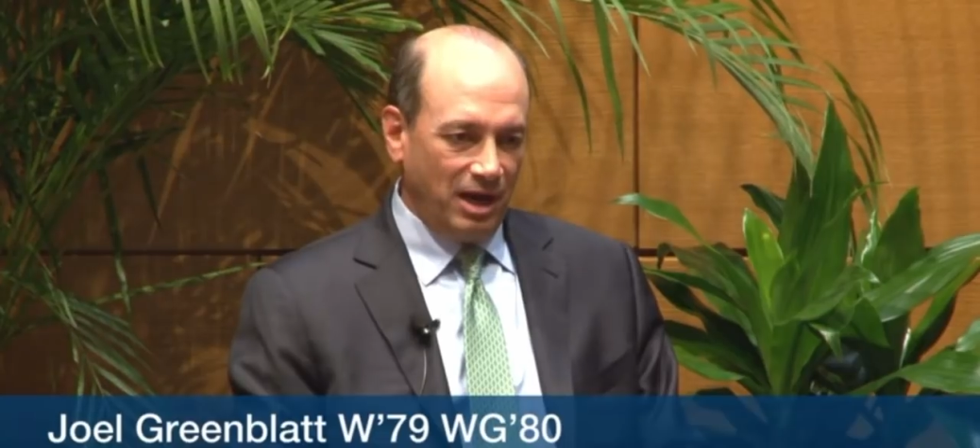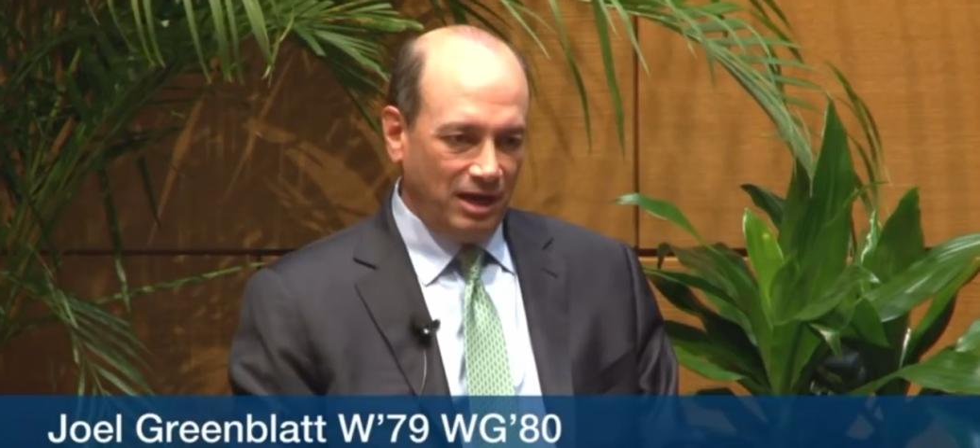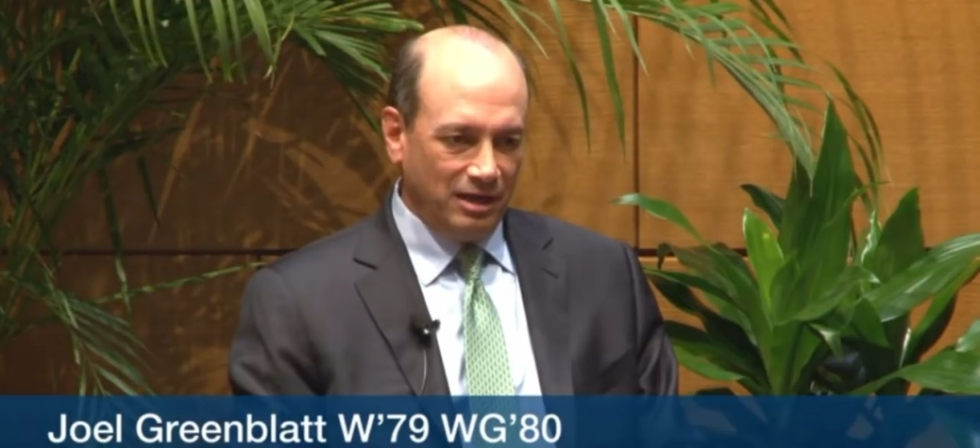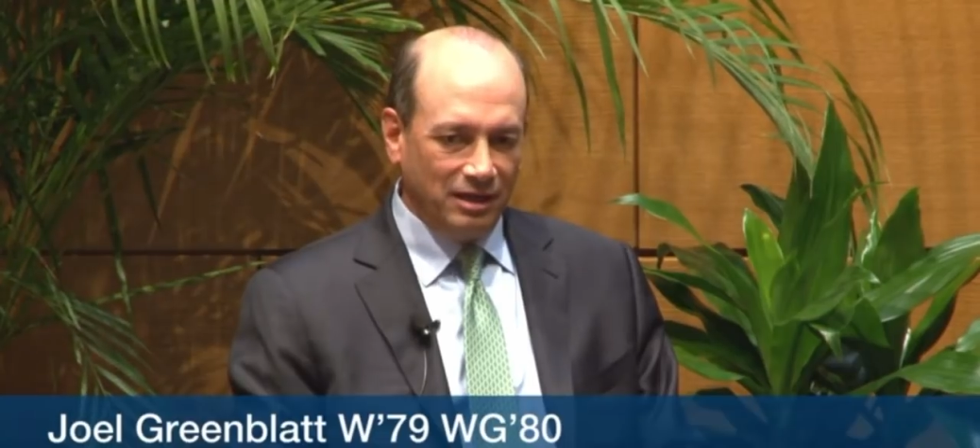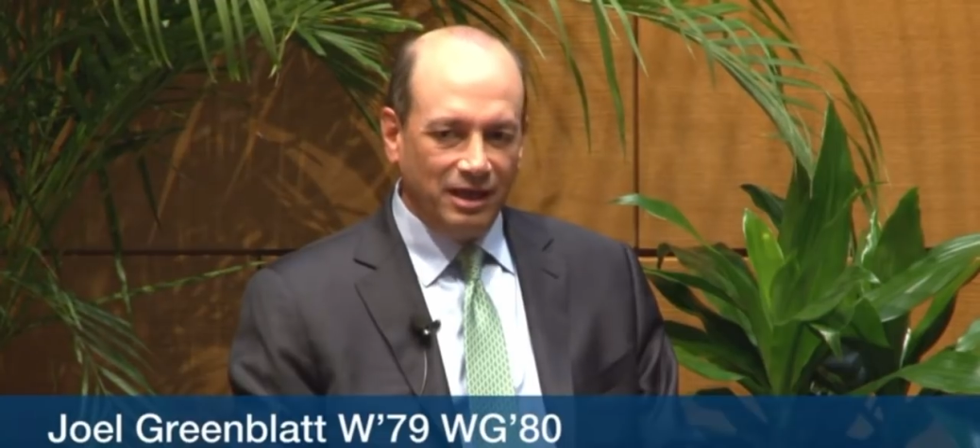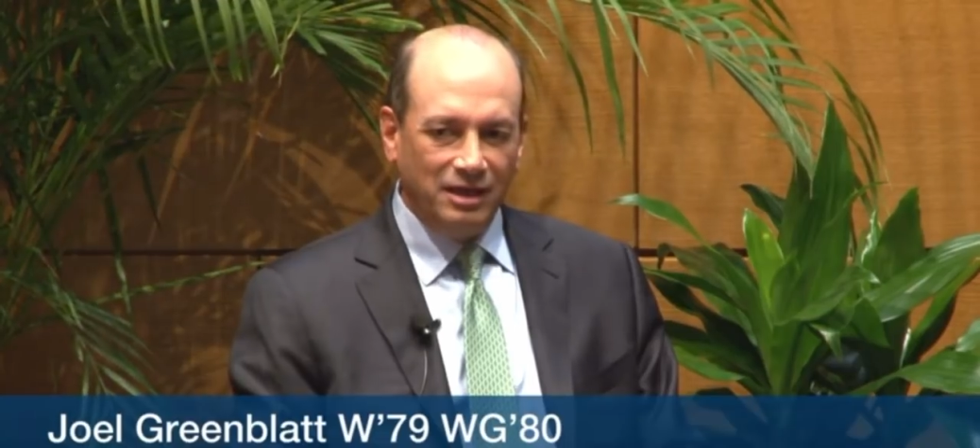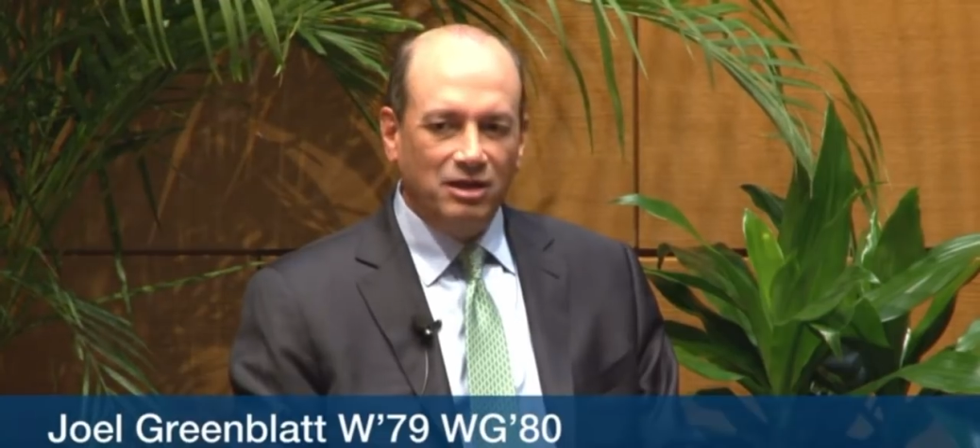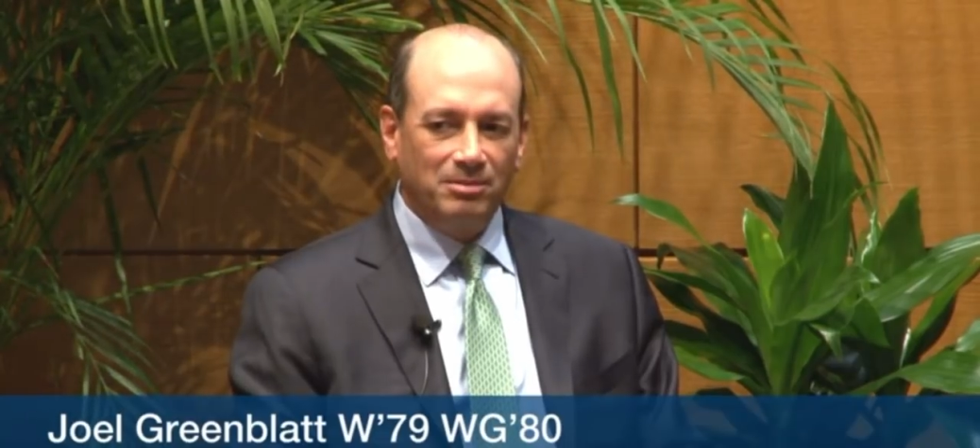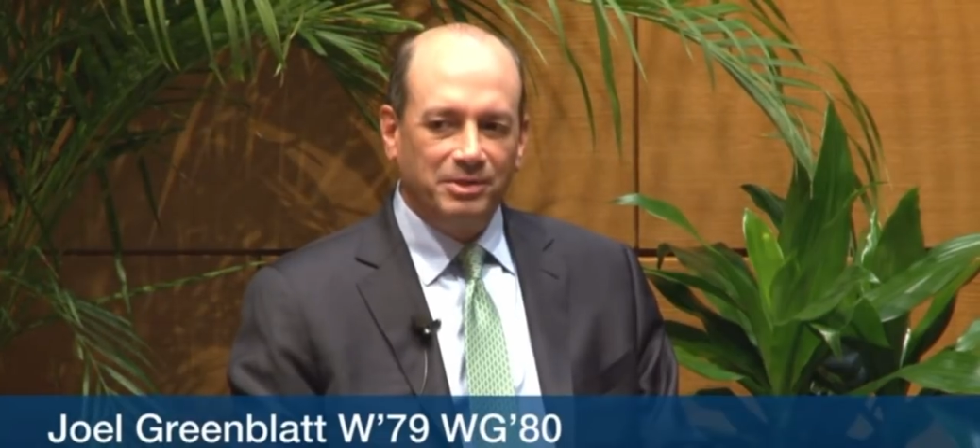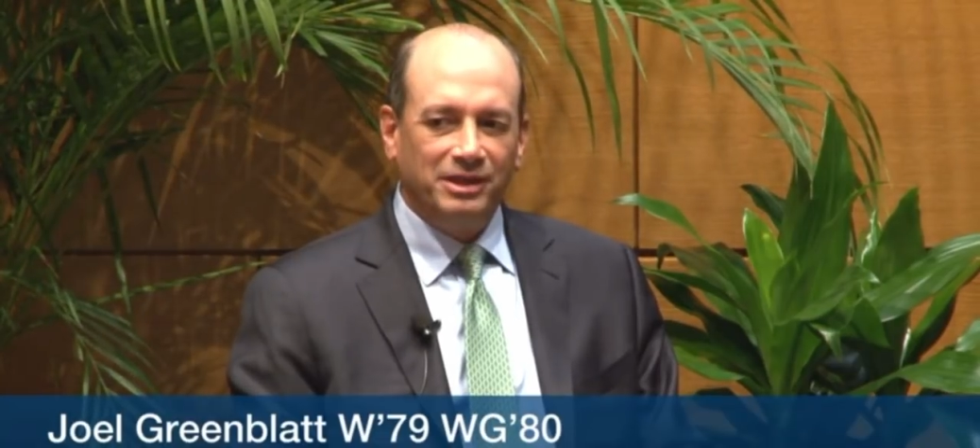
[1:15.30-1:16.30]
buying a
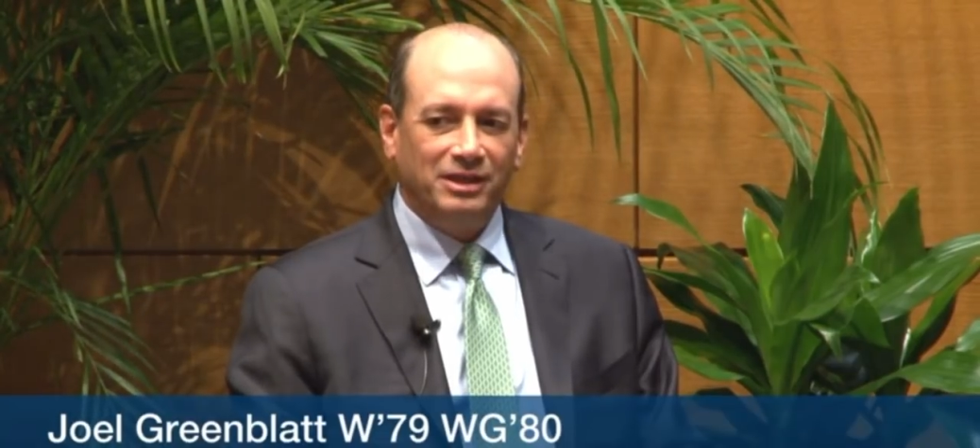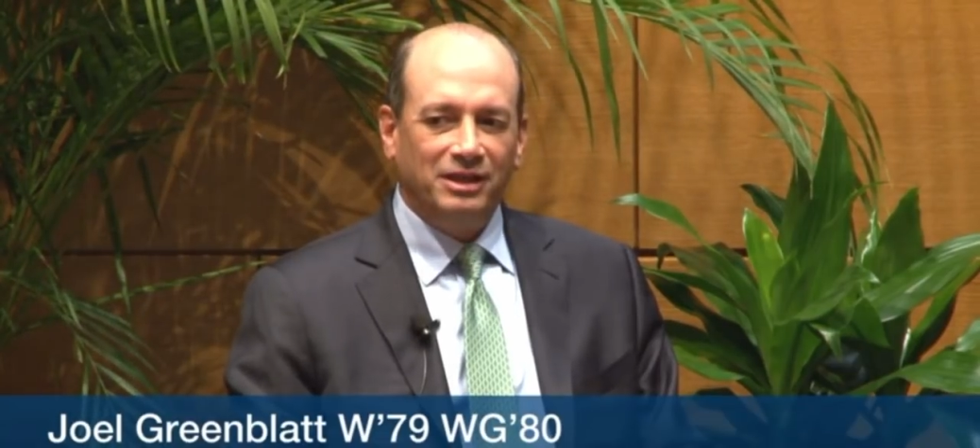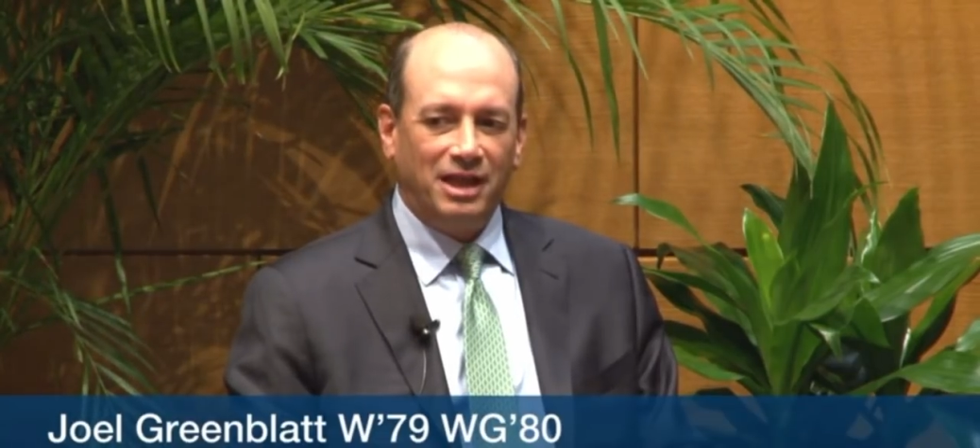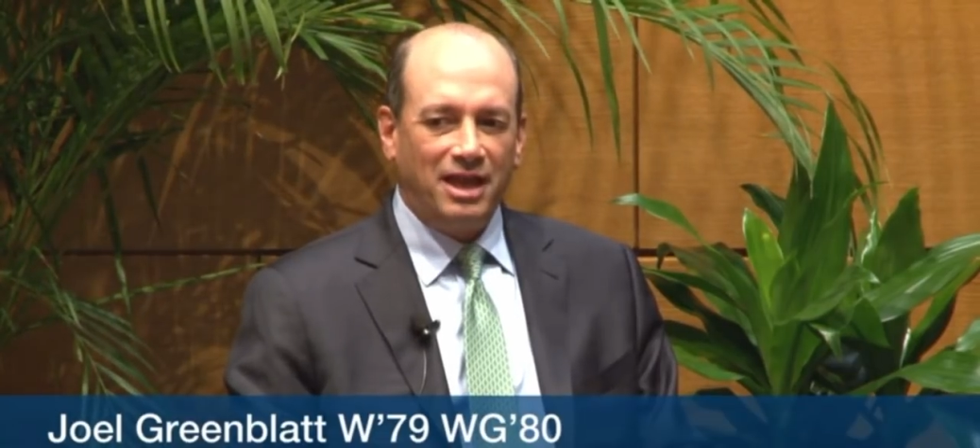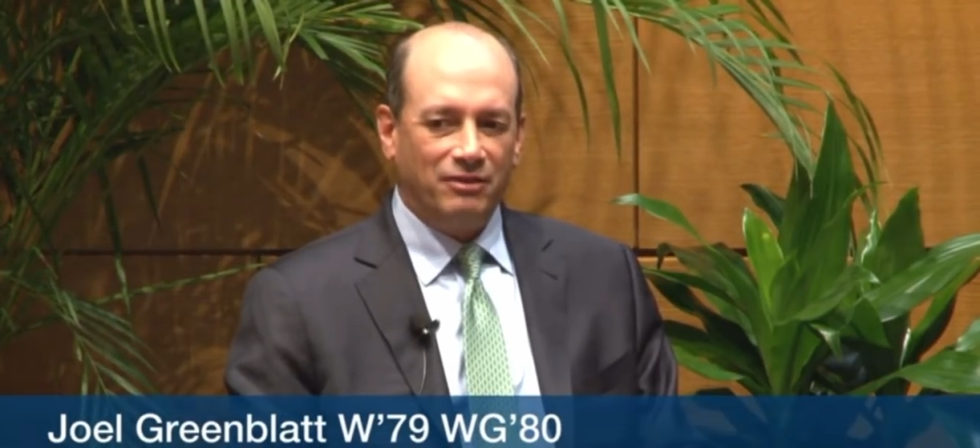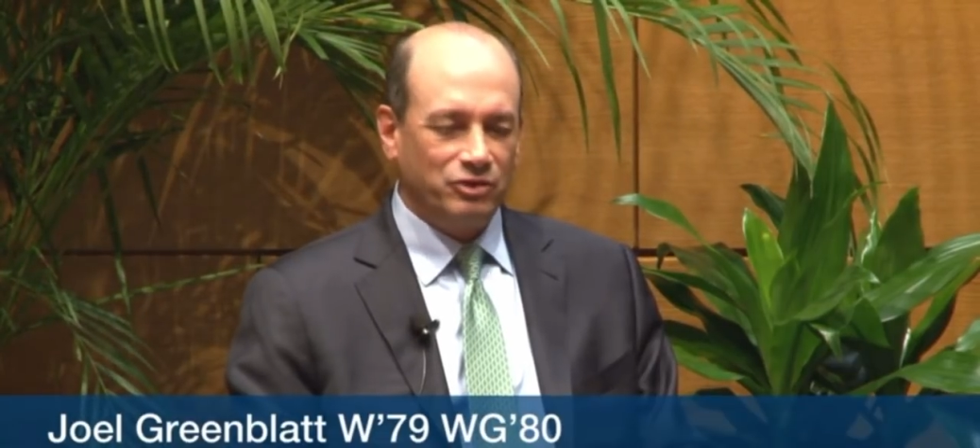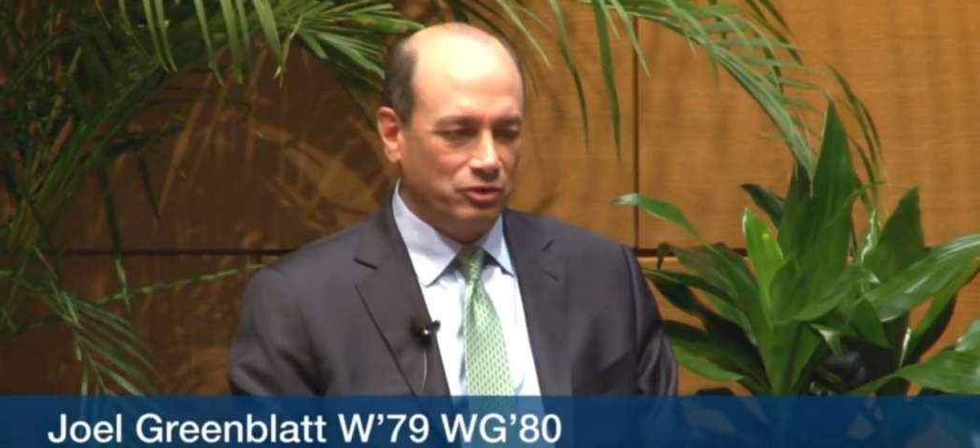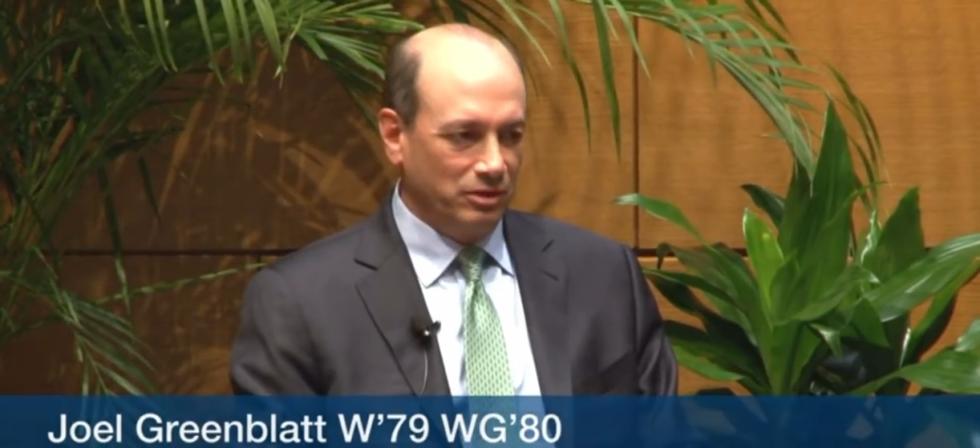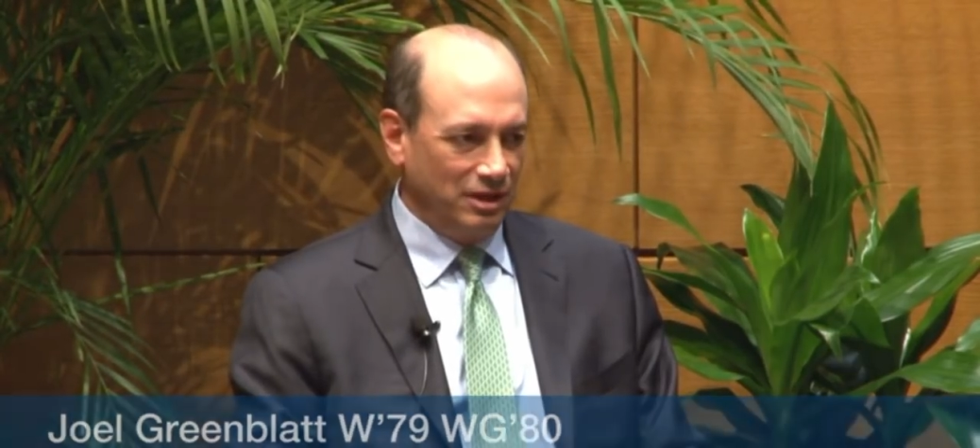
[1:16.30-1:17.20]
company after